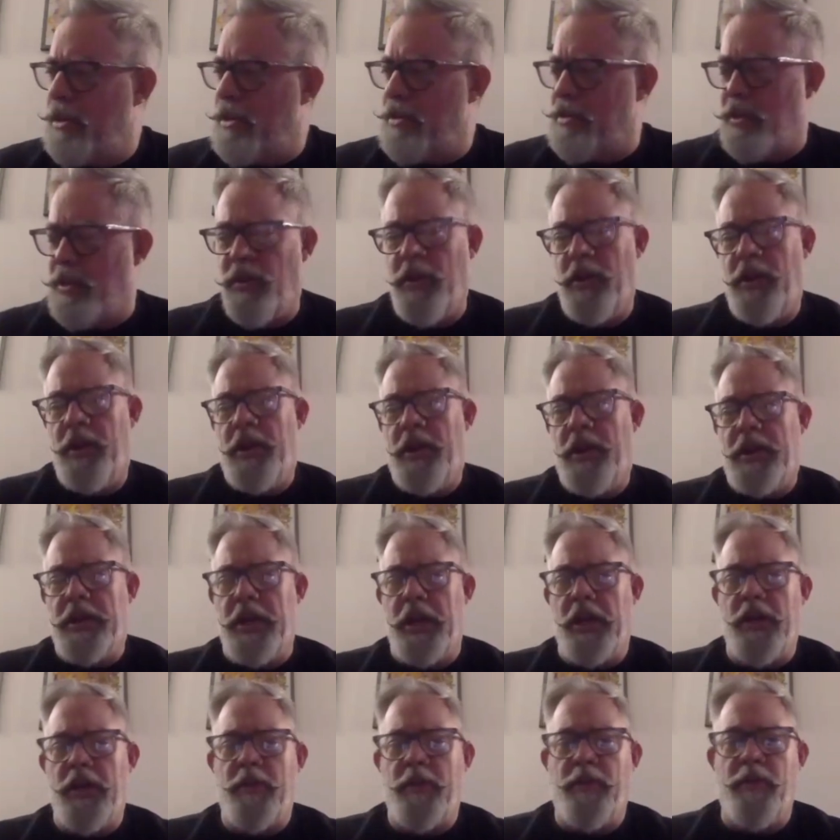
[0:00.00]
And he's all,
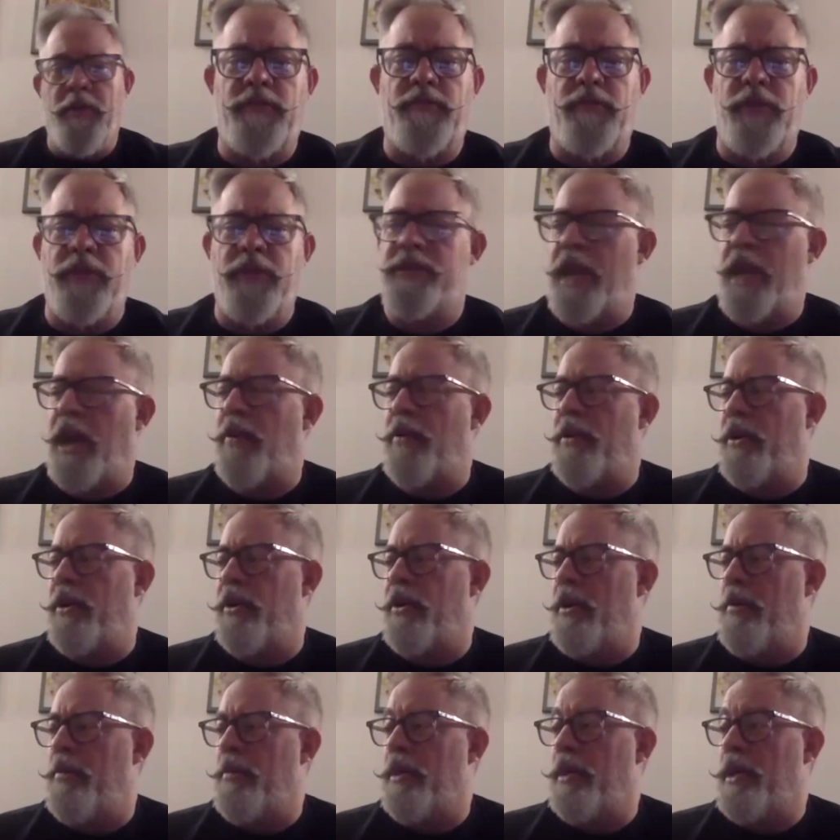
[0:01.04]
yeah, they pour pretty stout here.
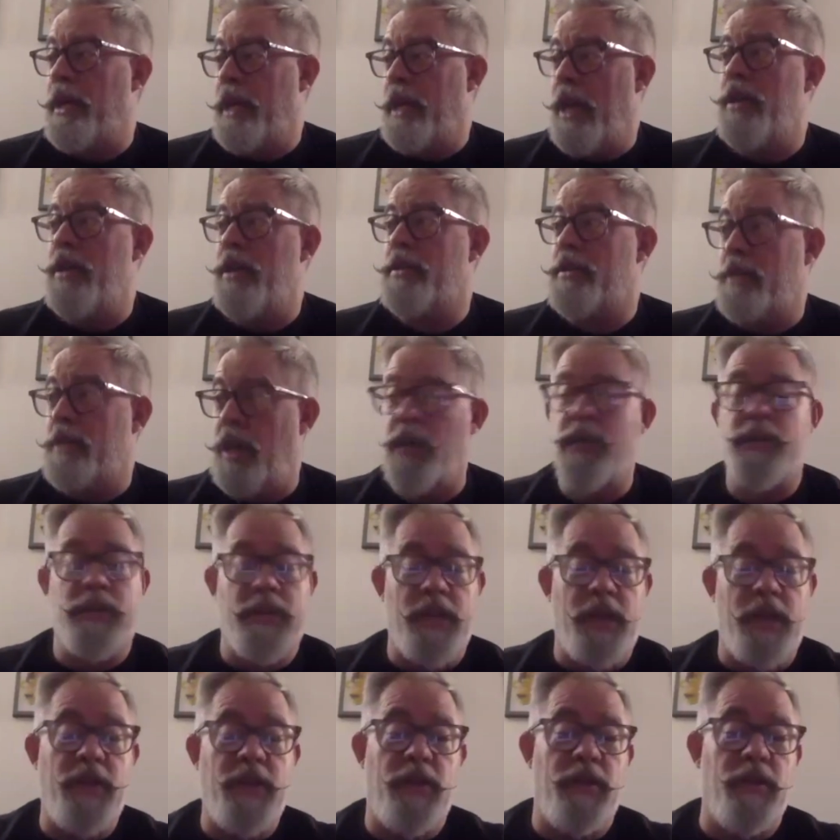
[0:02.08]
And I'm like, yes,
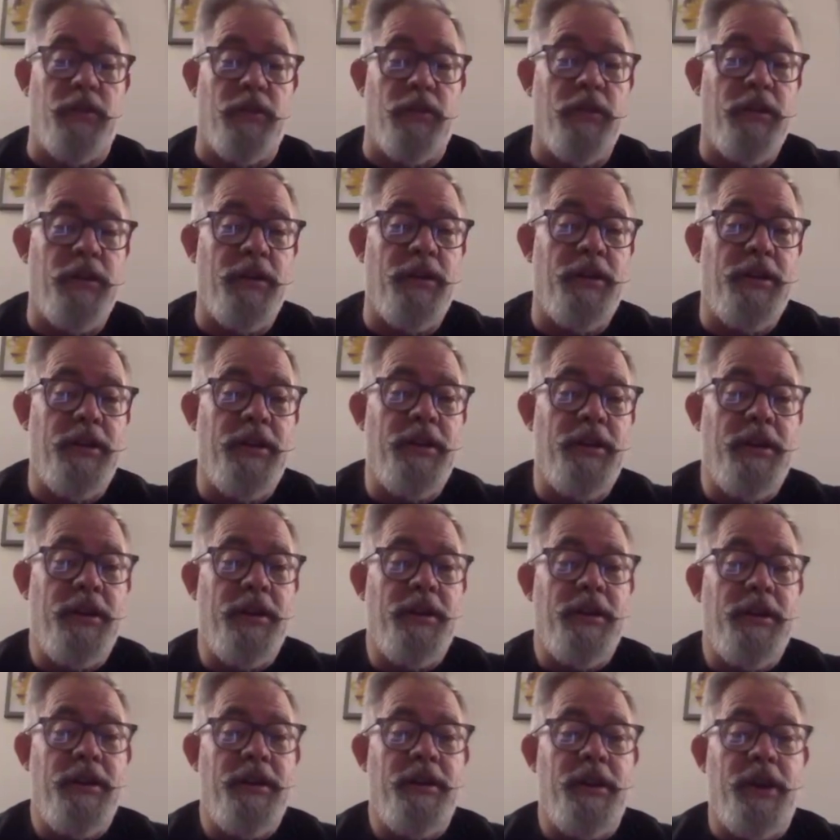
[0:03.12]
they do.
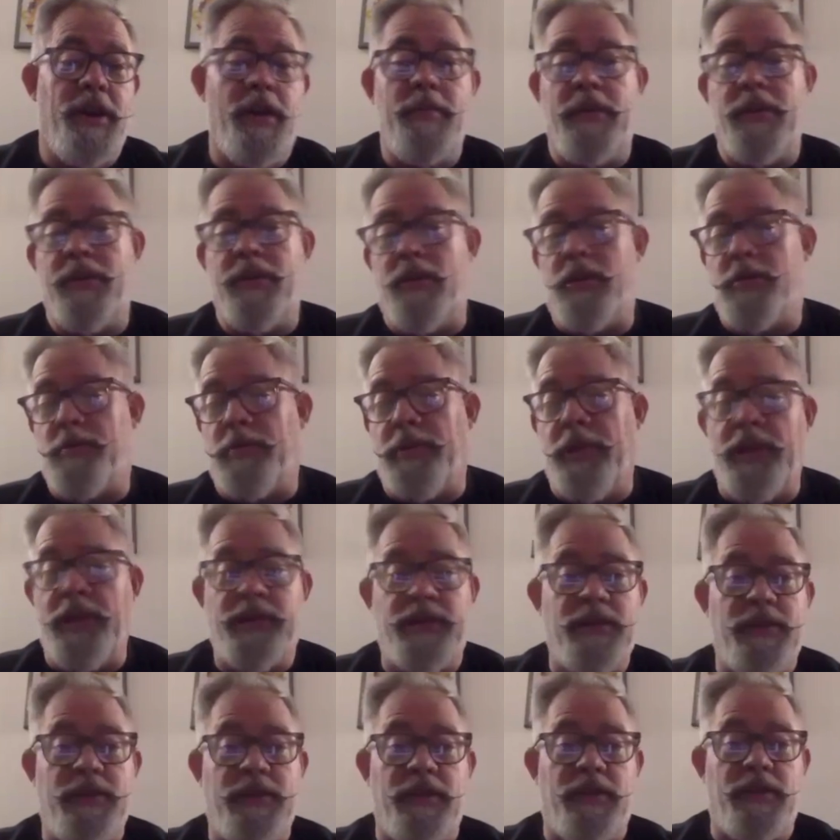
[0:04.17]
I mean, there's
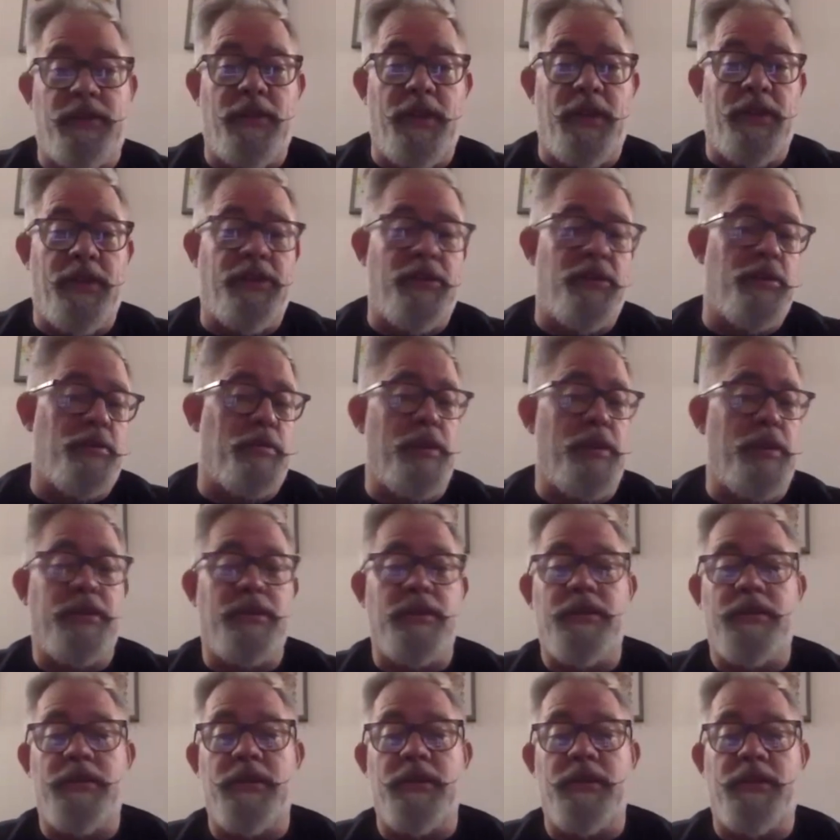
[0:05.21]
places that do that. There's
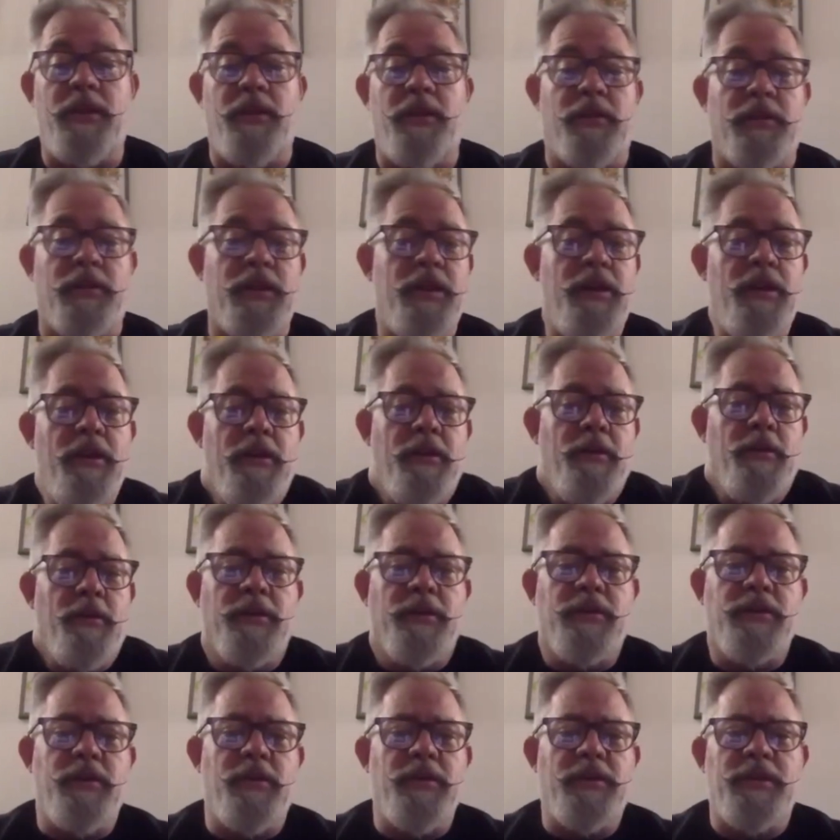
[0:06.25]
places that don't.
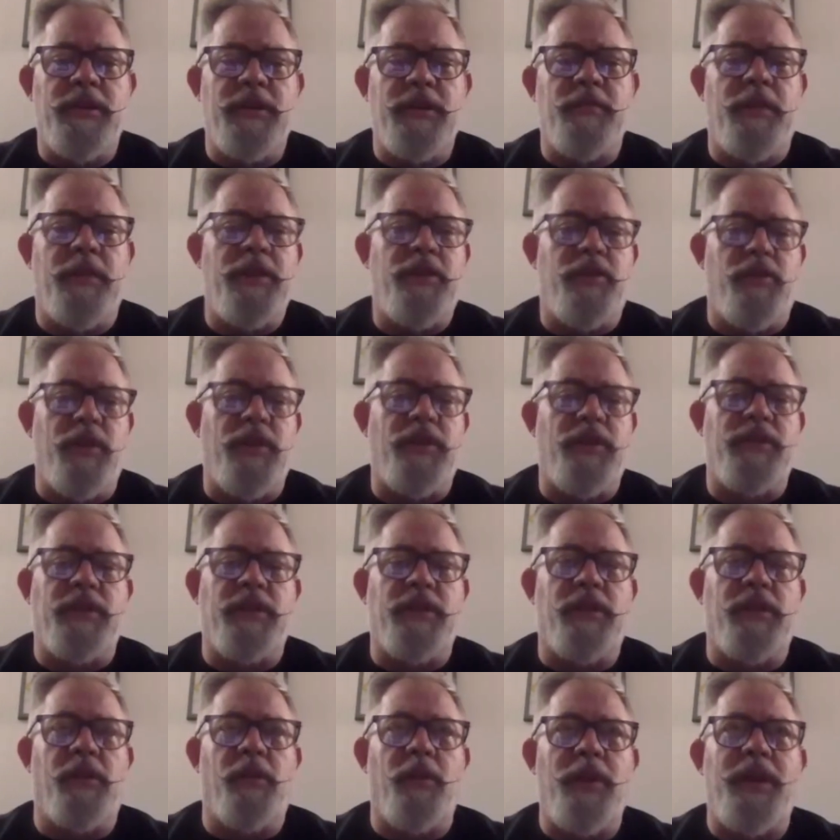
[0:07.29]
When someone says my drink's a
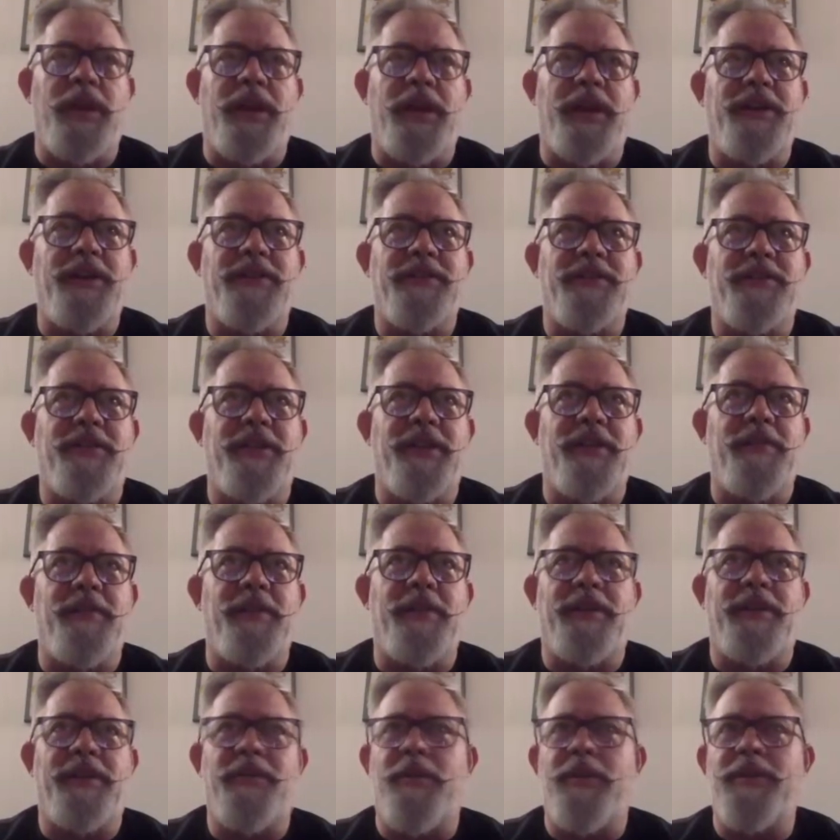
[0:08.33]
little weak, I just look at them
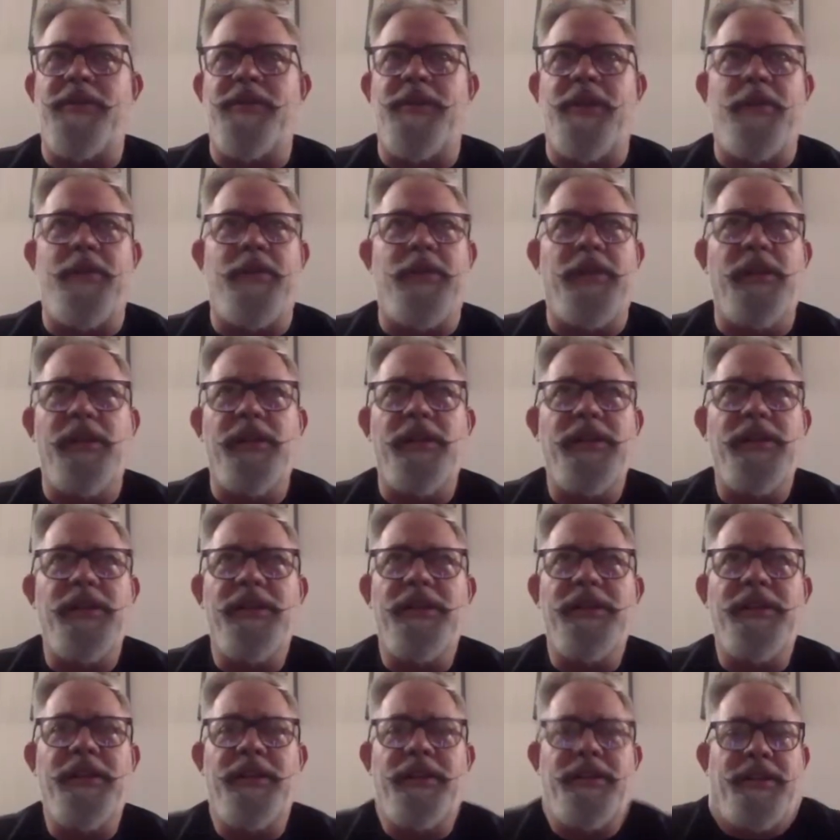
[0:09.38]
like, you want a double?
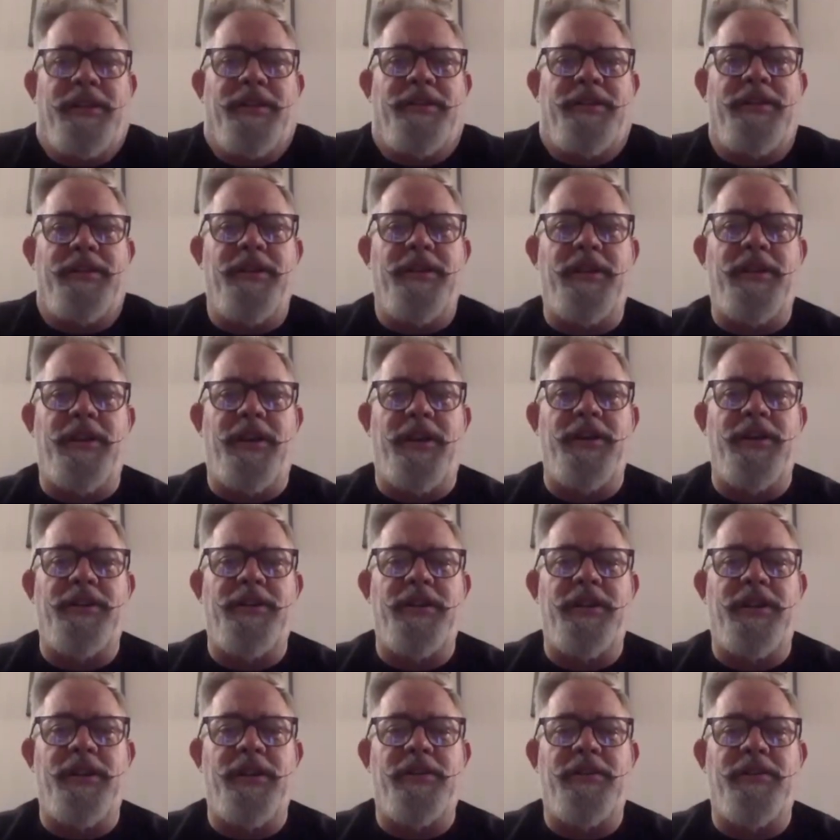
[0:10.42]
It's going to cost
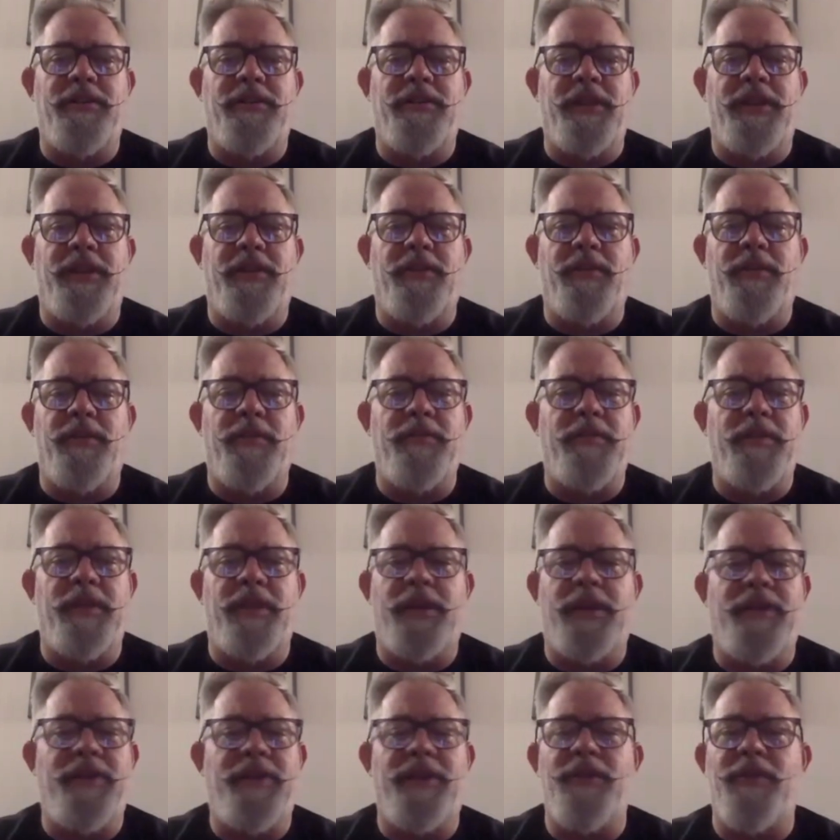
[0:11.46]
you to get extra liquor. Where I'm
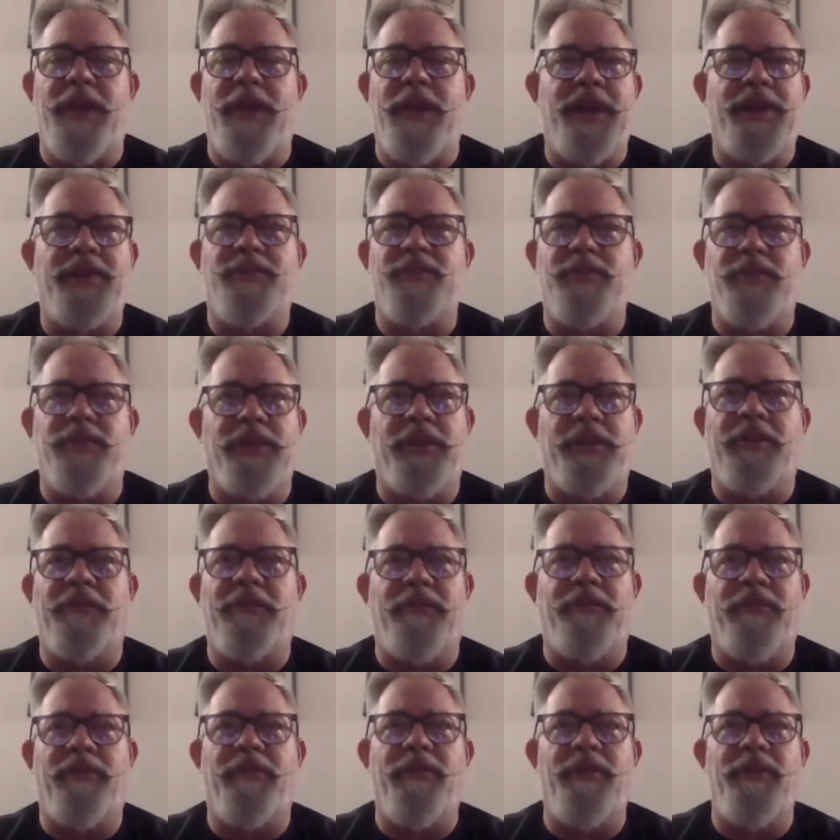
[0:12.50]
not giving you extra liquor
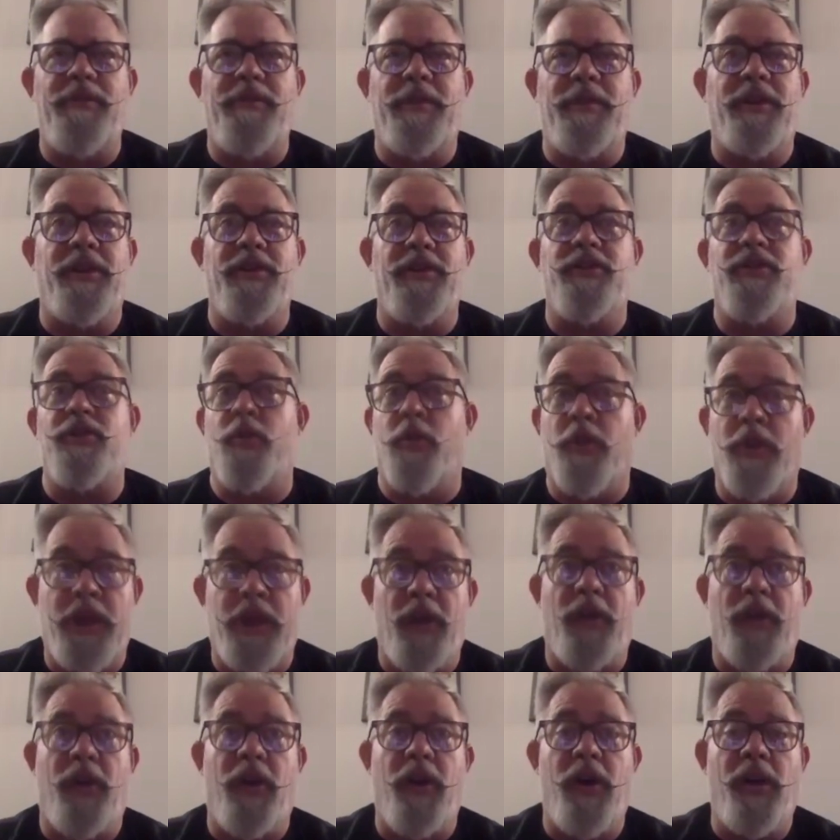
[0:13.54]
for free because you're an
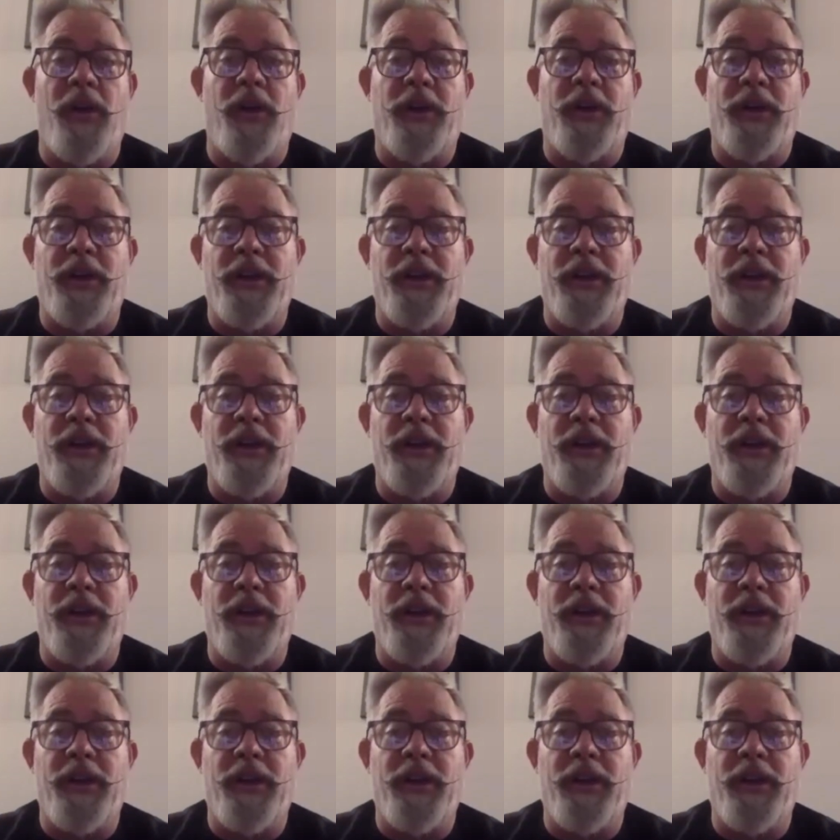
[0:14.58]
alcoholic.